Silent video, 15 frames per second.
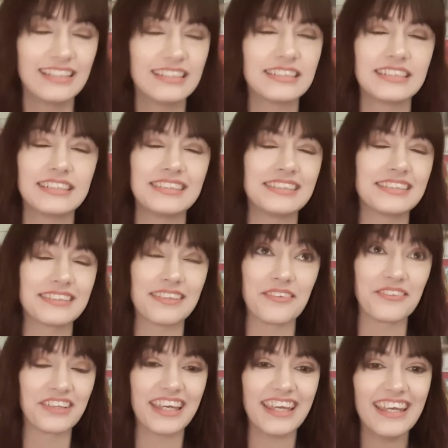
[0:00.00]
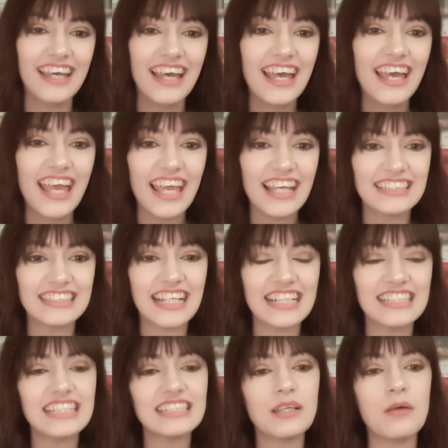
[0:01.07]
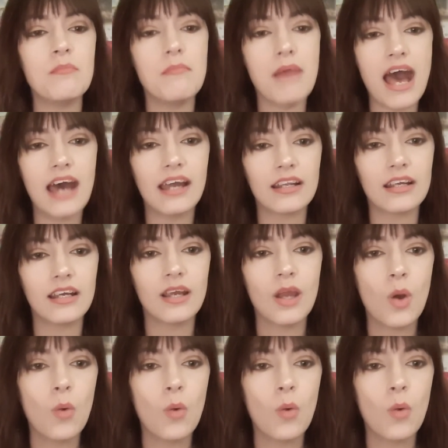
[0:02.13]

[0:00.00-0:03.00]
slowly is that it doesn't matter